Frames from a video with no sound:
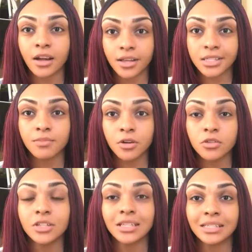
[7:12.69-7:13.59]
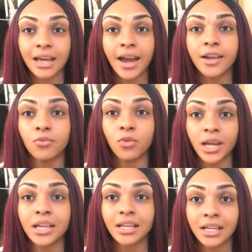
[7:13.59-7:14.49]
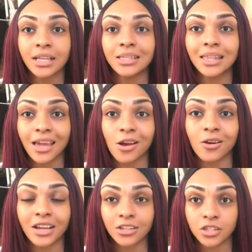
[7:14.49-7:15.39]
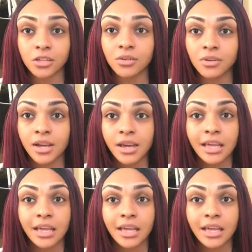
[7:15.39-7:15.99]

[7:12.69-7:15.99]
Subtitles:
customer to decide what it is they are into.